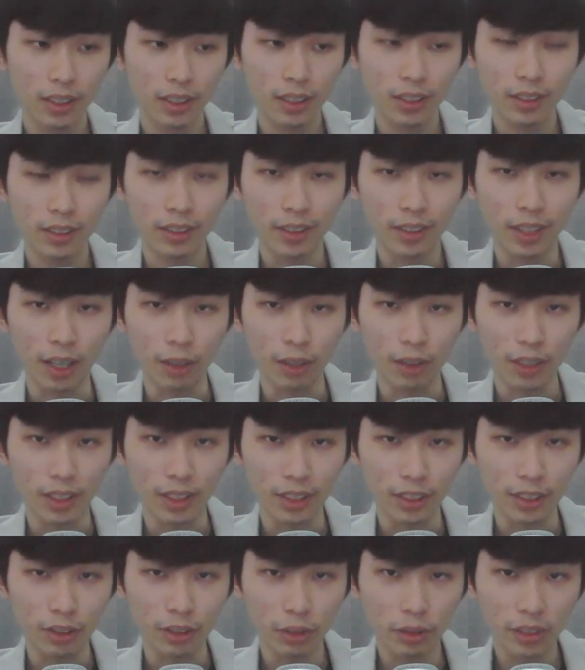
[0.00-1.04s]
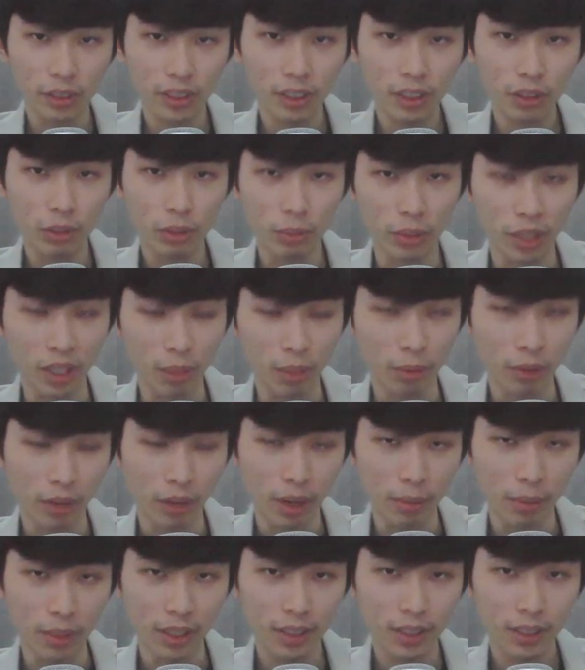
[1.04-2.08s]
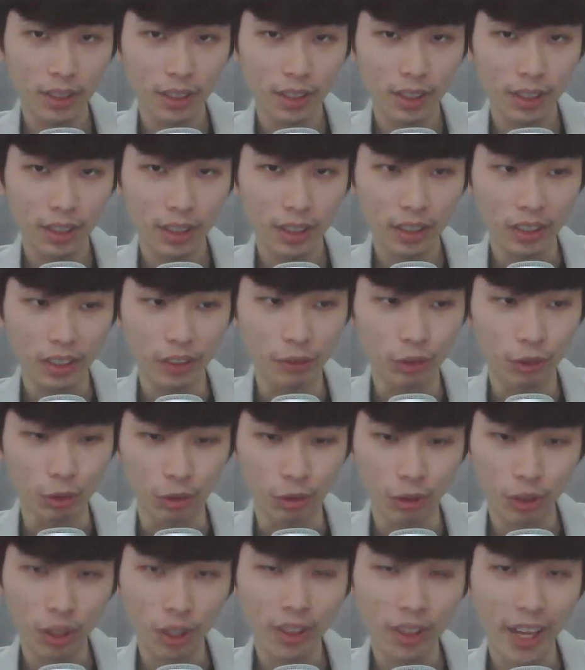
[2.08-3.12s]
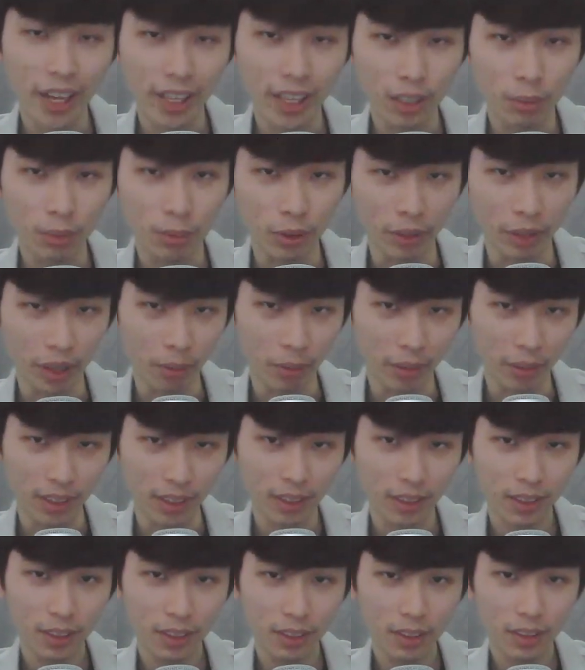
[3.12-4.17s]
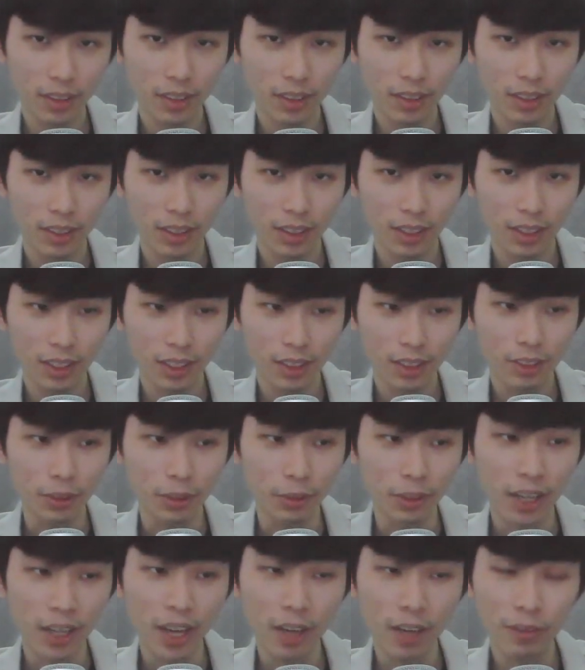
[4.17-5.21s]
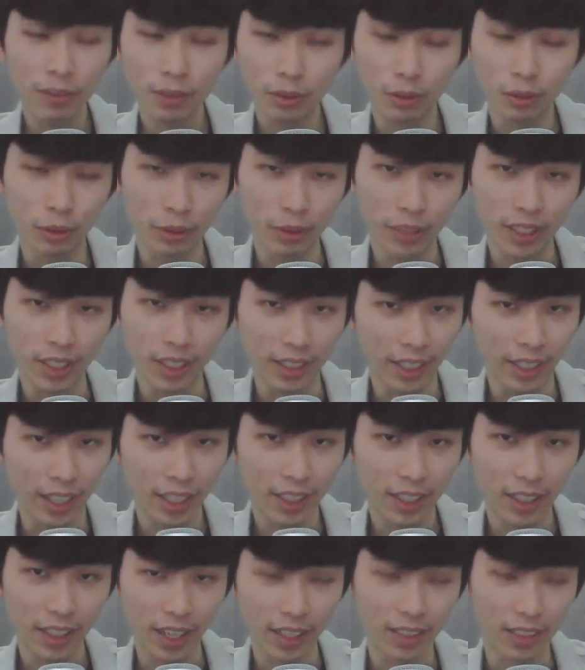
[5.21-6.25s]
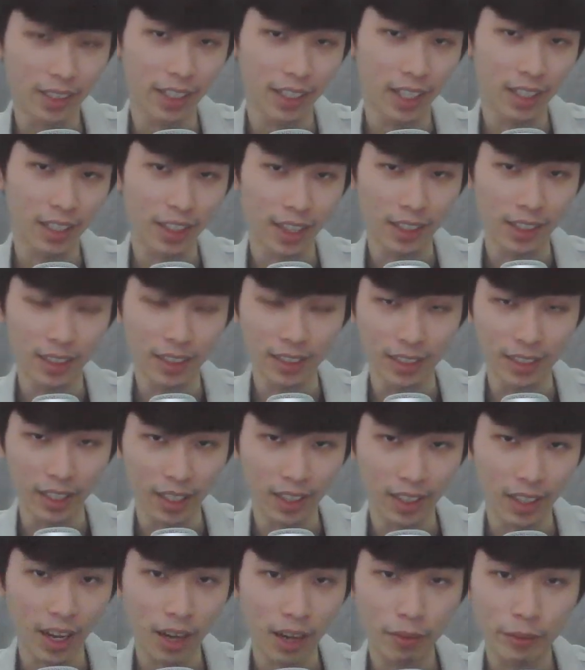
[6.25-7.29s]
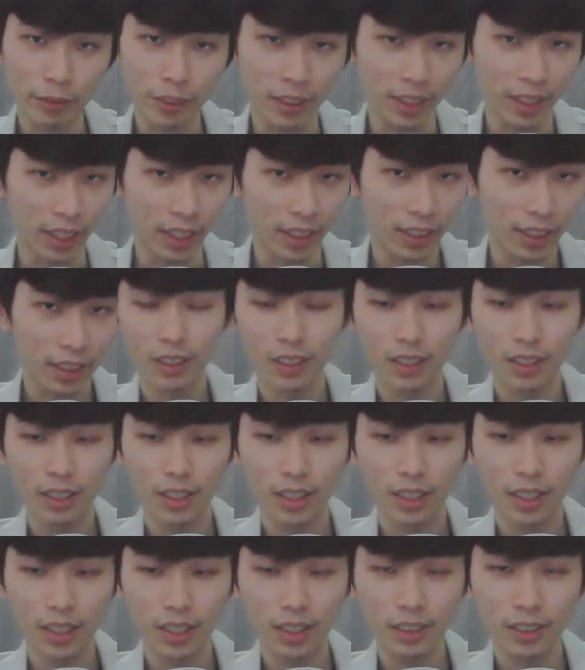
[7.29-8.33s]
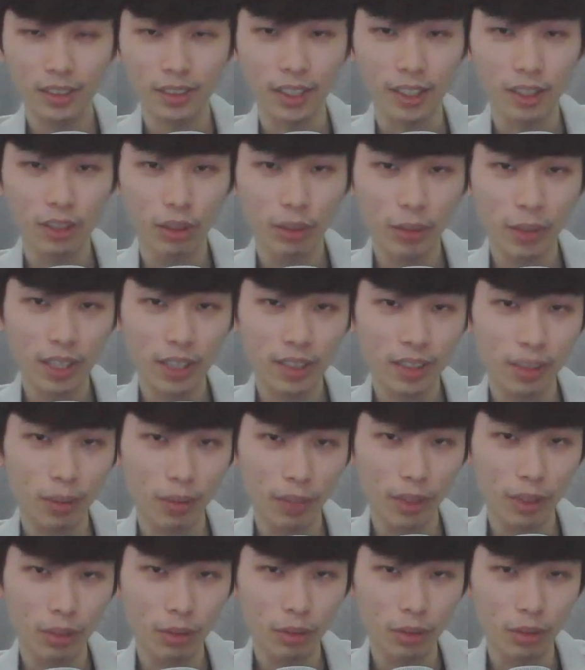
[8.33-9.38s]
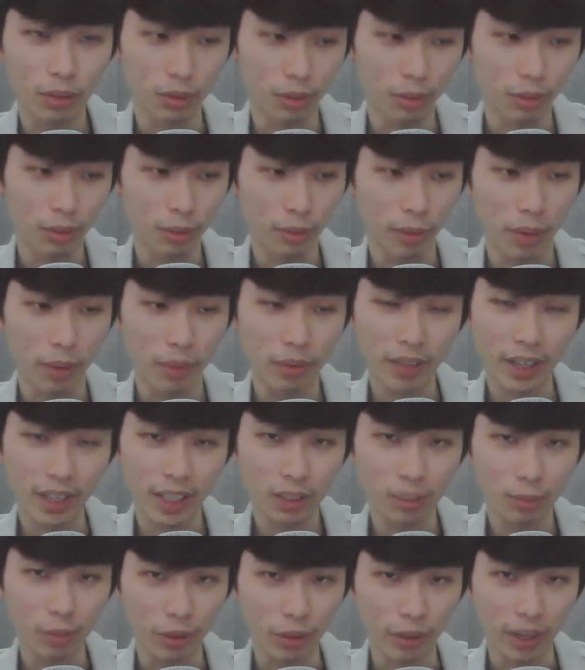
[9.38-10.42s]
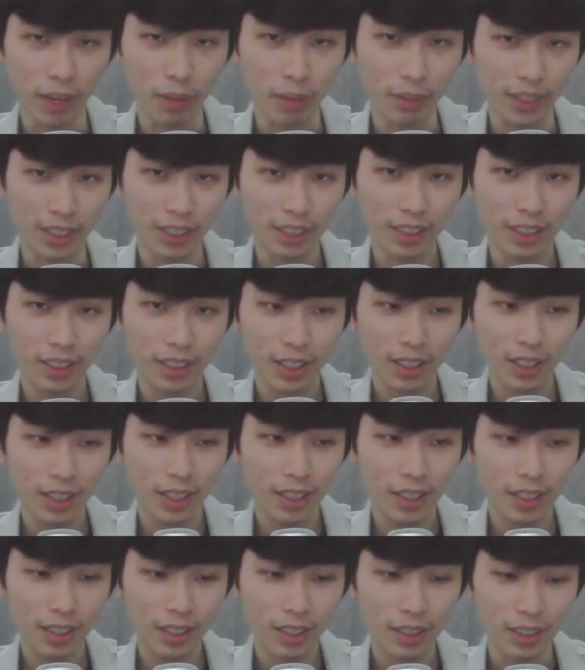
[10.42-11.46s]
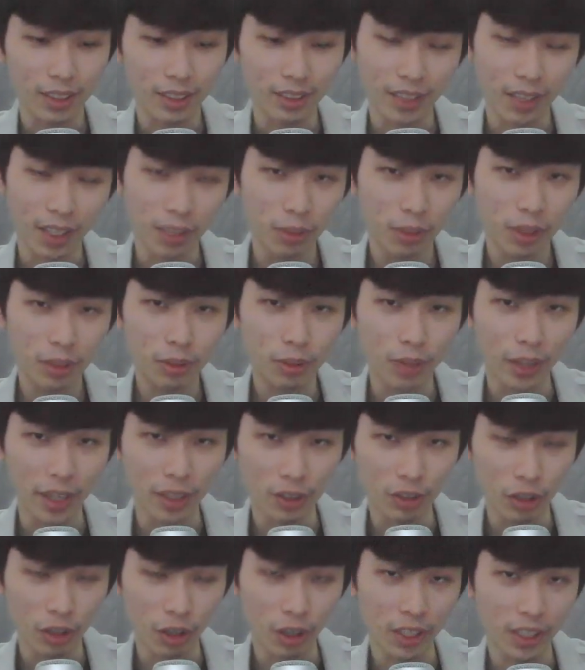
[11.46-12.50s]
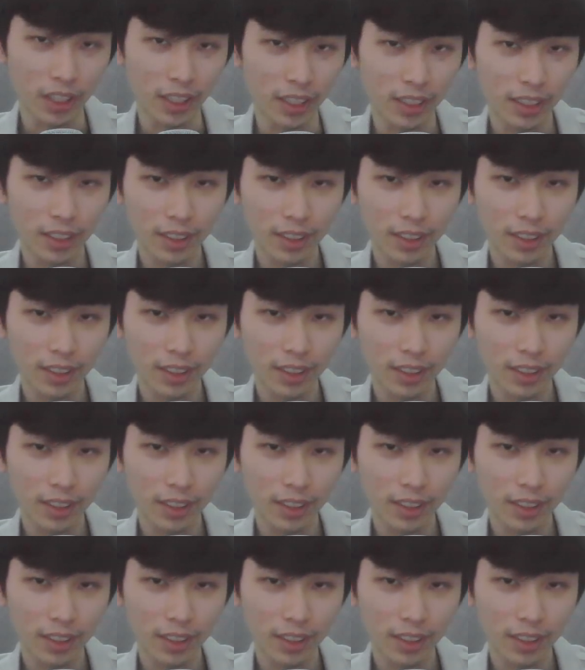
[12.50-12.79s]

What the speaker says: Now, it is useless to be a programmer if you do not like programming. You will have to do it again and again and again every day. There's no way someone who memorized programming is able to enjoy it.